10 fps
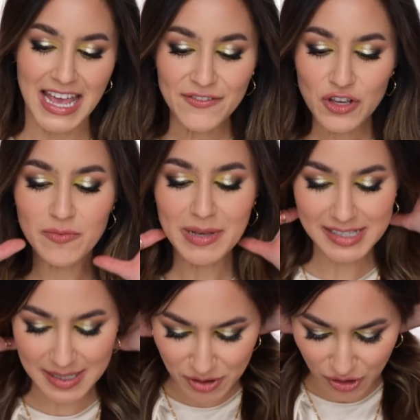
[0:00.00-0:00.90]
If you've
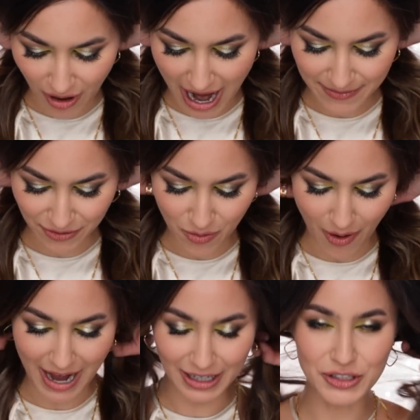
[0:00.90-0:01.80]
been subscribed for a
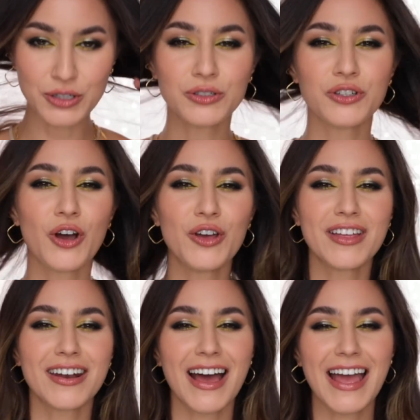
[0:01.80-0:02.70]
while, you'll know
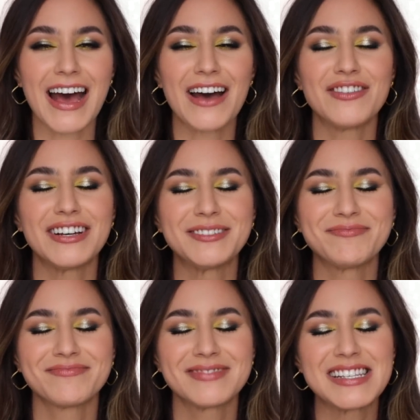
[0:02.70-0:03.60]
that I have
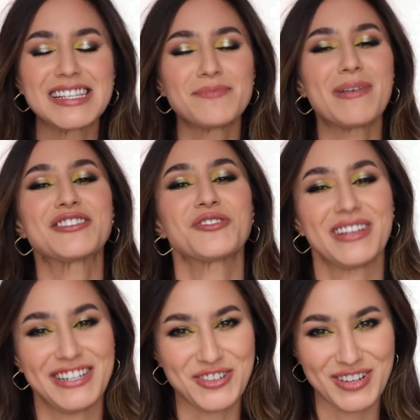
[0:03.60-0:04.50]
a special
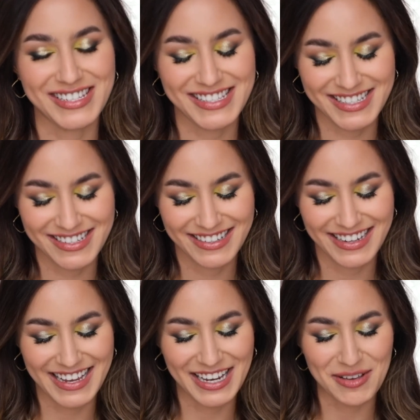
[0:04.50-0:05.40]
interest
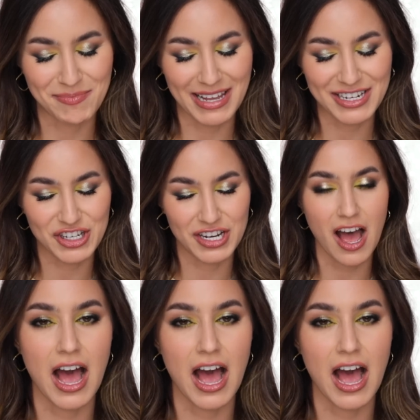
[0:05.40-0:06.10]
in complexion.